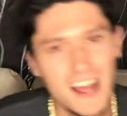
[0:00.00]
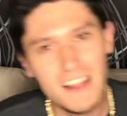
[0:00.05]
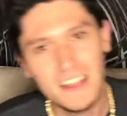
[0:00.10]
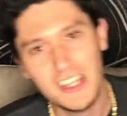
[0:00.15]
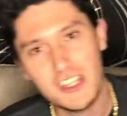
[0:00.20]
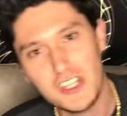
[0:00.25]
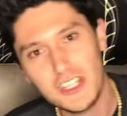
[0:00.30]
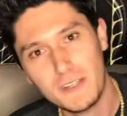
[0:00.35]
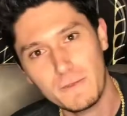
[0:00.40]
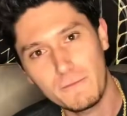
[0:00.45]
that
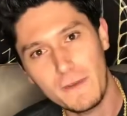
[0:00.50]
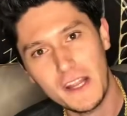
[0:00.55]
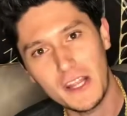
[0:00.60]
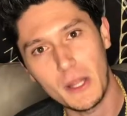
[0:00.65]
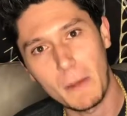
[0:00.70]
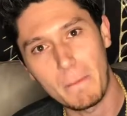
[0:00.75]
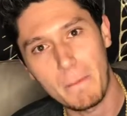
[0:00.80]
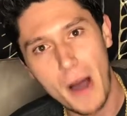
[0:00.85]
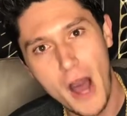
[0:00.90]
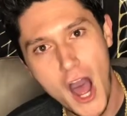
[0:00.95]
just fit in the
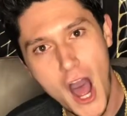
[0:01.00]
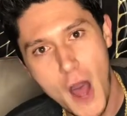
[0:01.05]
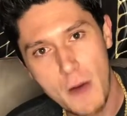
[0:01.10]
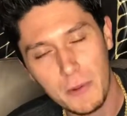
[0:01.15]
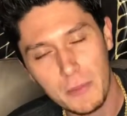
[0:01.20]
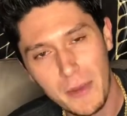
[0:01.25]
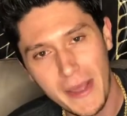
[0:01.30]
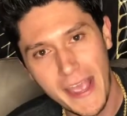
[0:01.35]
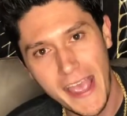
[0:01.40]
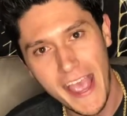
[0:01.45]
palm of
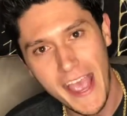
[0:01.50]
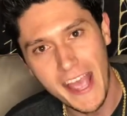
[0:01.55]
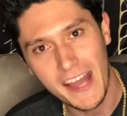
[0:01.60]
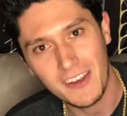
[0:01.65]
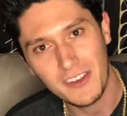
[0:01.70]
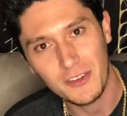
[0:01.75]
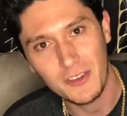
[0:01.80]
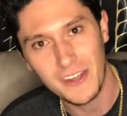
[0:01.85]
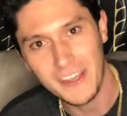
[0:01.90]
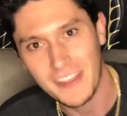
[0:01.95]
my hand
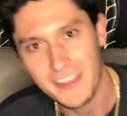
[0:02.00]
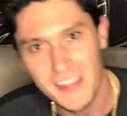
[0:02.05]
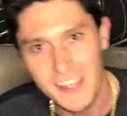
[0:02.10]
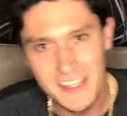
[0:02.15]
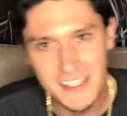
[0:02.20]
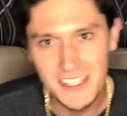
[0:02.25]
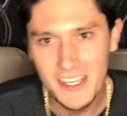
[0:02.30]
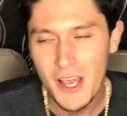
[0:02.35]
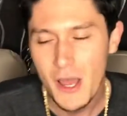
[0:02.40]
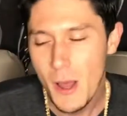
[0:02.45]
like
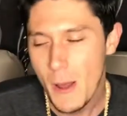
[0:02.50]
this,